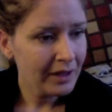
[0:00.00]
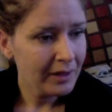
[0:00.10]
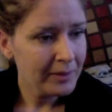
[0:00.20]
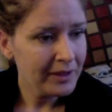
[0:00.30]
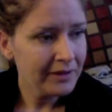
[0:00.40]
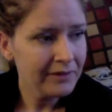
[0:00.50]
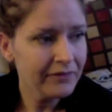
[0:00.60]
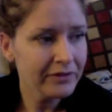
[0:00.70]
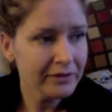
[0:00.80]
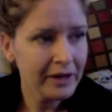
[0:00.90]
But the
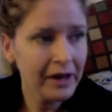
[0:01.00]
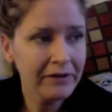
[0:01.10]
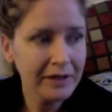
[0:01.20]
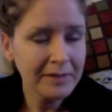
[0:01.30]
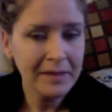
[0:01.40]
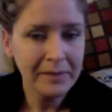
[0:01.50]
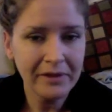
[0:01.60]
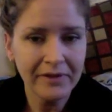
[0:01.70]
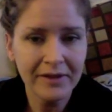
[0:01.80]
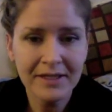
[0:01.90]
further I creeped up
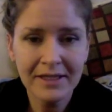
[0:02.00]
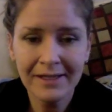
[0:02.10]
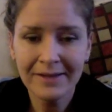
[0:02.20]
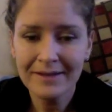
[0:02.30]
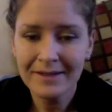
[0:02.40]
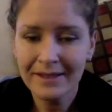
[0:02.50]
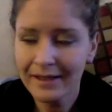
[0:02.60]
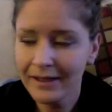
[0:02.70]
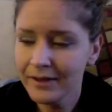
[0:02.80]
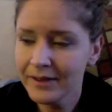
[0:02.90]
university, I was
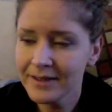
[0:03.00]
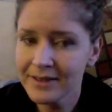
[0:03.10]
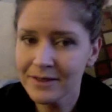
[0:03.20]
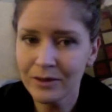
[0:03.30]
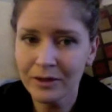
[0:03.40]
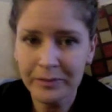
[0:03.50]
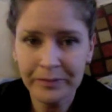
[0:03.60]
like, you know what, this is cool.